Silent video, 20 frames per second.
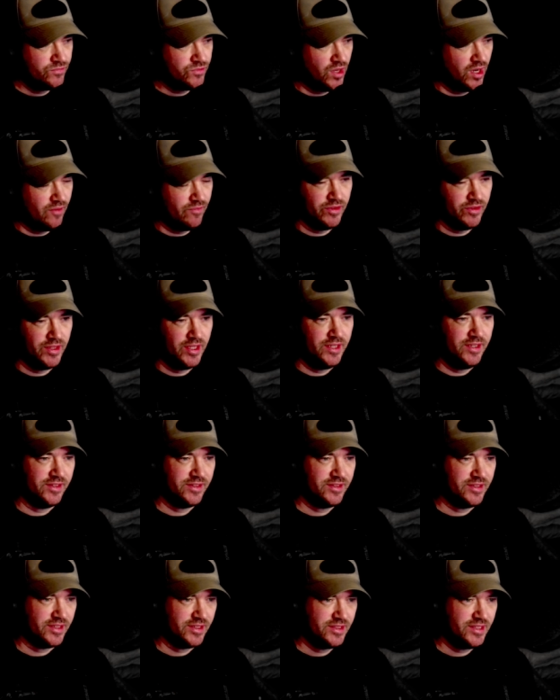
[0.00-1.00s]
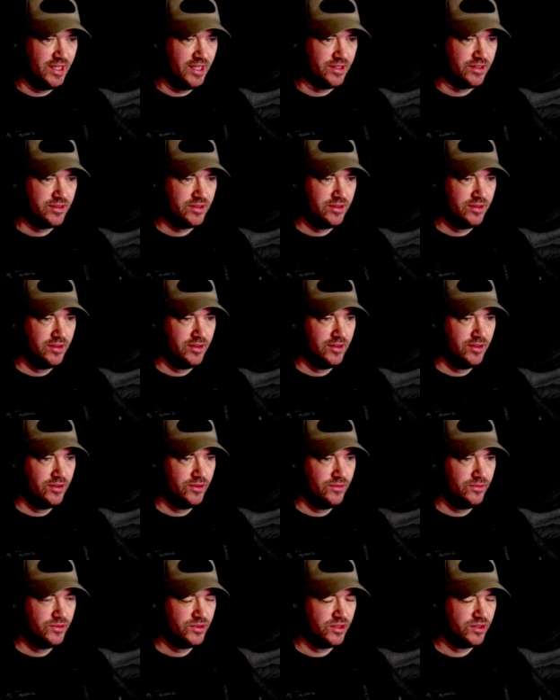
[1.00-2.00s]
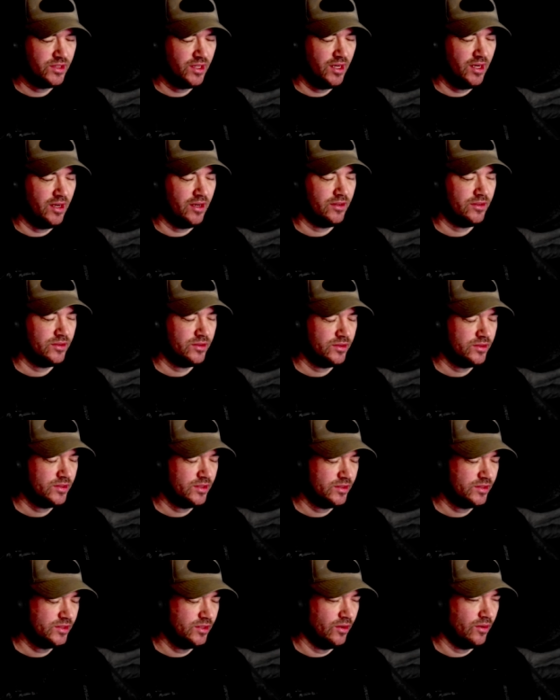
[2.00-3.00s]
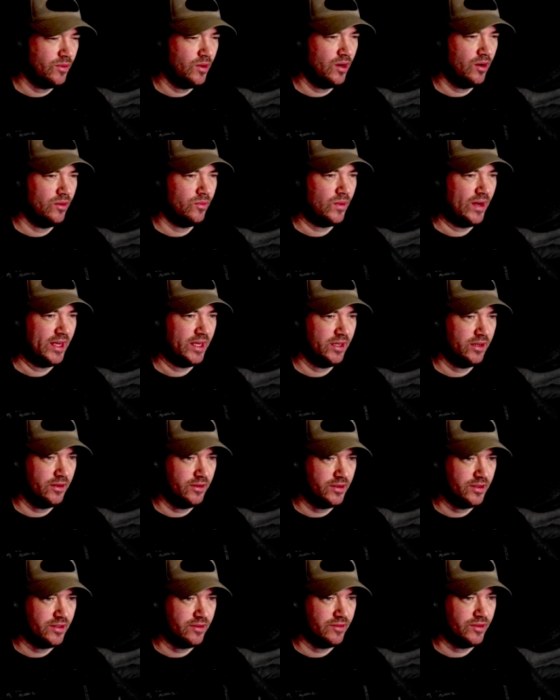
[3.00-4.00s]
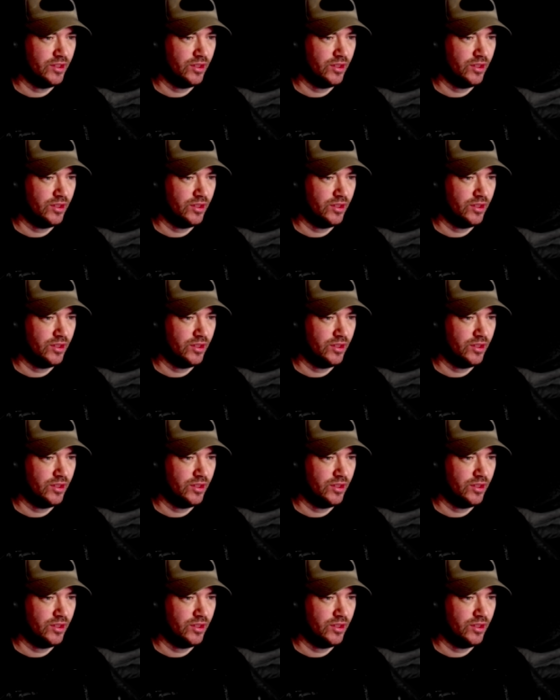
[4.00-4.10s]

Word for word: rather than the success. It's just like, oh. So still got to wait longer